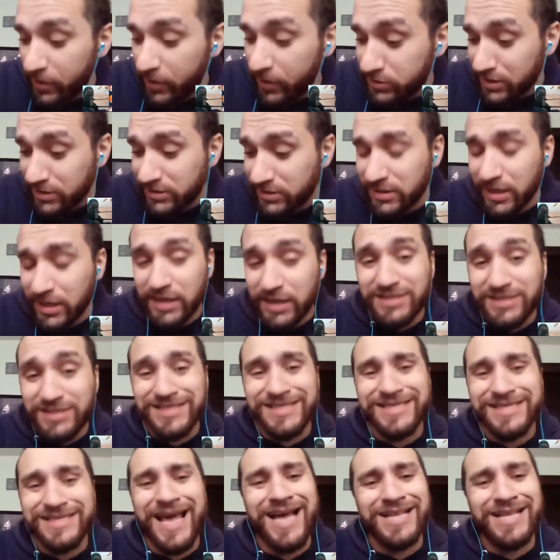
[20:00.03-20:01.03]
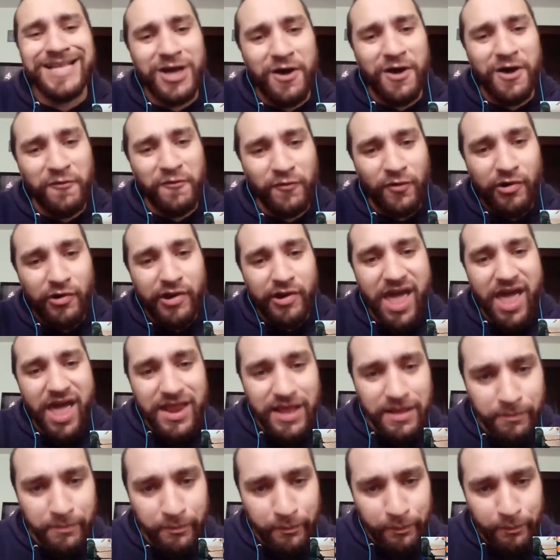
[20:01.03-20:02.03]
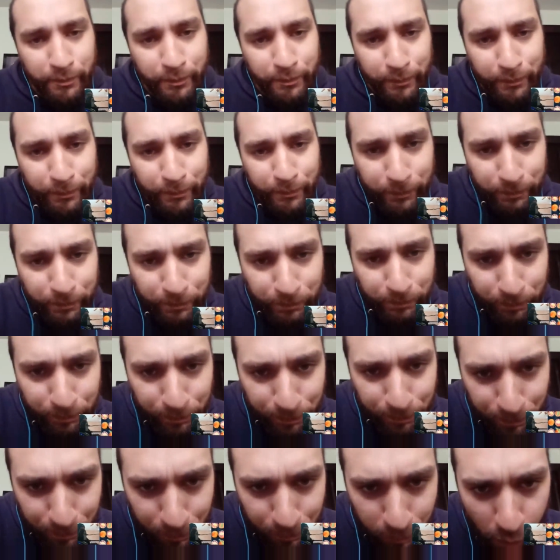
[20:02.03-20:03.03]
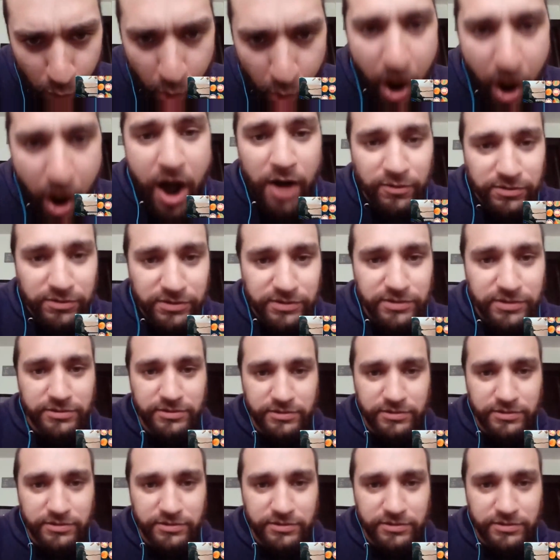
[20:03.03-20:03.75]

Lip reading: just said, instead of creating walls,